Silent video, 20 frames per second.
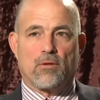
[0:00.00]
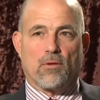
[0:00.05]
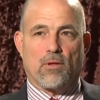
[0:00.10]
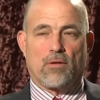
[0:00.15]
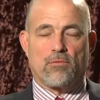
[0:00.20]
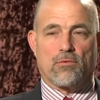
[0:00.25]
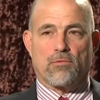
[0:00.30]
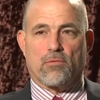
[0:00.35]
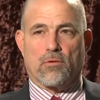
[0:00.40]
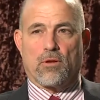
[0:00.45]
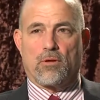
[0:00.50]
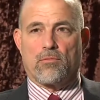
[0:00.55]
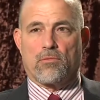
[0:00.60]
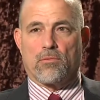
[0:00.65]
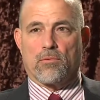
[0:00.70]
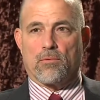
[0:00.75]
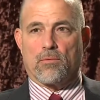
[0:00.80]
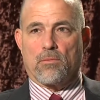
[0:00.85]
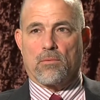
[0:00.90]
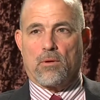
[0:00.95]
in the
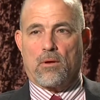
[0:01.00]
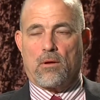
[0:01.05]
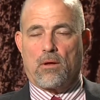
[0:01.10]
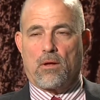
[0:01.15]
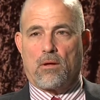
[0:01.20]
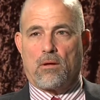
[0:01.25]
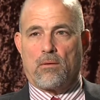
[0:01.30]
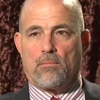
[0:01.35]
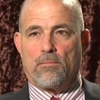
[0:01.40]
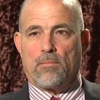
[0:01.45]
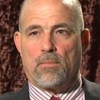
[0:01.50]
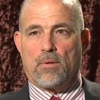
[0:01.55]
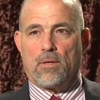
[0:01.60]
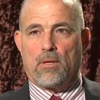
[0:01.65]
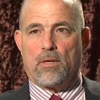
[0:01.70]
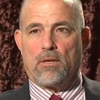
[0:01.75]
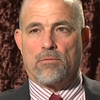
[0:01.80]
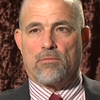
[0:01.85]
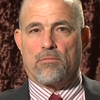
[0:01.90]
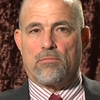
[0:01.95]
legislature um,
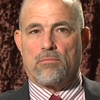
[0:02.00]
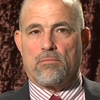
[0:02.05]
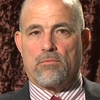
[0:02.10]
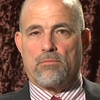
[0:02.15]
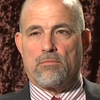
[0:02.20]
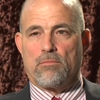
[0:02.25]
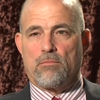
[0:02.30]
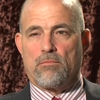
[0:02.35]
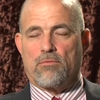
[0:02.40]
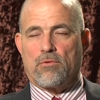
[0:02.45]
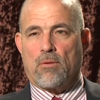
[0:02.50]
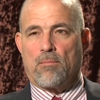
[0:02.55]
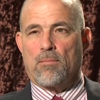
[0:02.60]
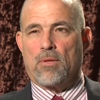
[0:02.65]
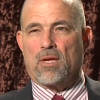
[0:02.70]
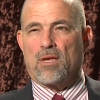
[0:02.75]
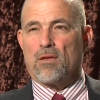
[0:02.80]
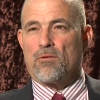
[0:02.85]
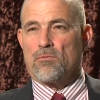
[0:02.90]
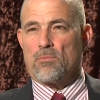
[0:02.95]
is
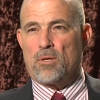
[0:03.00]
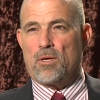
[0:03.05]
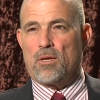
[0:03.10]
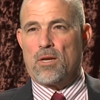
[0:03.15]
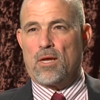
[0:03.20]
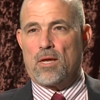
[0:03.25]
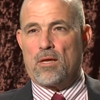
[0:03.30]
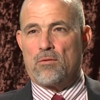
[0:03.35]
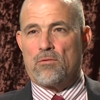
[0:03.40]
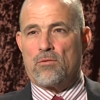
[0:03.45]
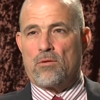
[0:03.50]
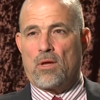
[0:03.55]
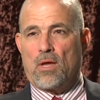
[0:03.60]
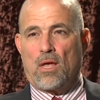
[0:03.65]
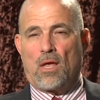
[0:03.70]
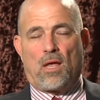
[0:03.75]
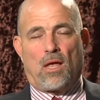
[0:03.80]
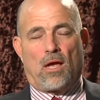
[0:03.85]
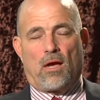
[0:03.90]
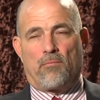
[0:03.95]
something that gives me an edge.
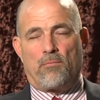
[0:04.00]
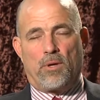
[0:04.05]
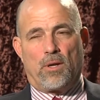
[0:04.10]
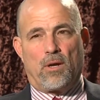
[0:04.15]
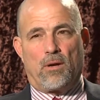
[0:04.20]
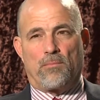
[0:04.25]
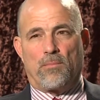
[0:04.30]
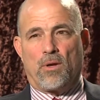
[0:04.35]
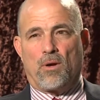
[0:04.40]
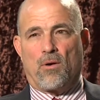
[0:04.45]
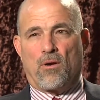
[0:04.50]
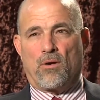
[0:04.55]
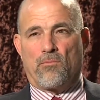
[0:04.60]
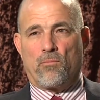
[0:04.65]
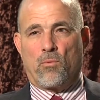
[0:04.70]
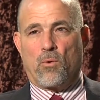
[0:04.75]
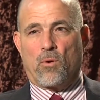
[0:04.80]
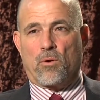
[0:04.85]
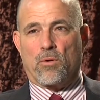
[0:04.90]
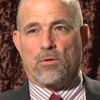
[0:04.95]
I've been up there,
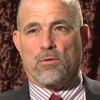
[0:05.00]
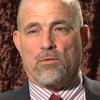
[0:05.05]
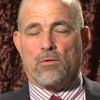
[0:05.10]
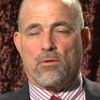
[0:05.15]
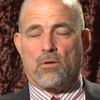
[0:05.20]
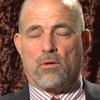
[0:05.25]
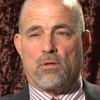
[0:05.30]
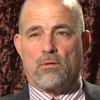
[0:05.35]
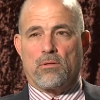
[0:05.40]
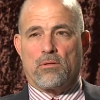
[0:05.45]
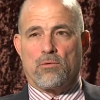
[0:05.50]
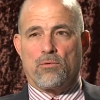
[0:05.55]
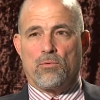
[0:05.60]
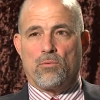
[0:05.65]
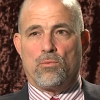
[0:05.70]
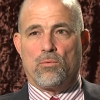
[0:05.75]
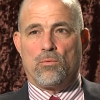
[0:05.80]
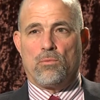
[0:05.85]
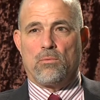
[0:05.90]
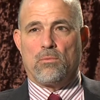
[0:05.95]
I've worked
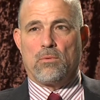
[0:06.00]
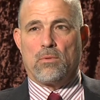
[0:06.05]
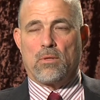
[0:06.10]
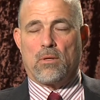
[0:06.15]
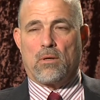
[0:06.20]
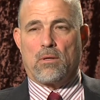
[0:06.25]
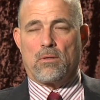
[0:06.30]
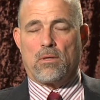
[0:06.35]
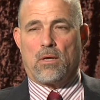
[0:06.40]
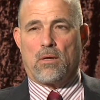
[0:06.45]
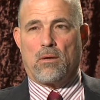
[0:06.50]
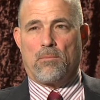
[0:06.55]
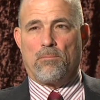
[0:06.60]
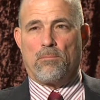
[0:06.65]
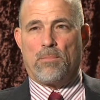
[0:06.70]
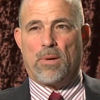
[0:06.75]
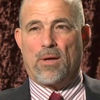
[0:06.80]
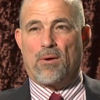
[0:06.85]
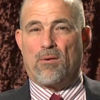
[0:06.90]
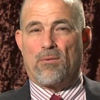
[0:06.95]
to uh,
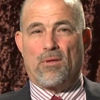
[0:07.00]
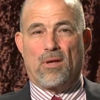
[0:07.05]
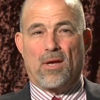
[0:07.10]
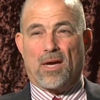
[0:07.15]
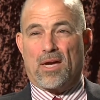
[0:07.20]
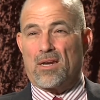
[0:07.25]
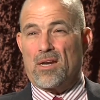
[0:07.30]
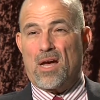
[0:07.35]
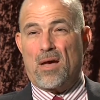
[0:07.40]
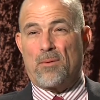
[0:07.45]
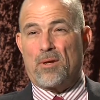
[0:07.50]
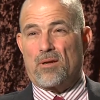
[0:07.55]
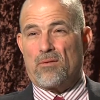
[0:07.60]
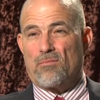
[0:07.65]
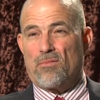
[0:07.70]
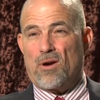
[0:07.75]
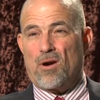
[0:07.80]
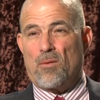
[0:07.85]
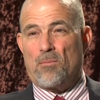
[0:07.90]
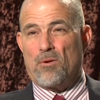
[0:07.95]
better the economic
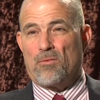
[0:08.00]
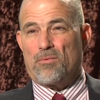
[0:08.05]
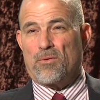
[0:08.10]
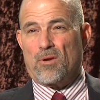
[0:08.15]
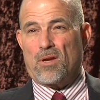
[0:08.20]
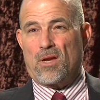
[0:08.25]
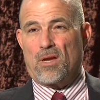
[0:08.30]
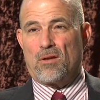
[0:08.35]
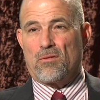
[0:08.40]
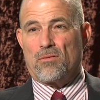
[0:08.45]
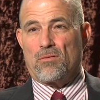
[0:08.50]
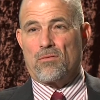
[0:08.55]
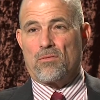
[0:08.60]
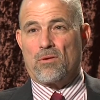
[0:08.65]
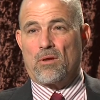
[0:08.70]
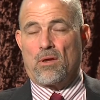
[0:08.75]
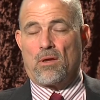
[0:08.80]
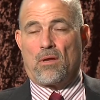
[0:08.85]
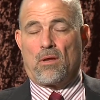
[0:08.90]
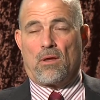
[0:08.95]
environment for Kansas.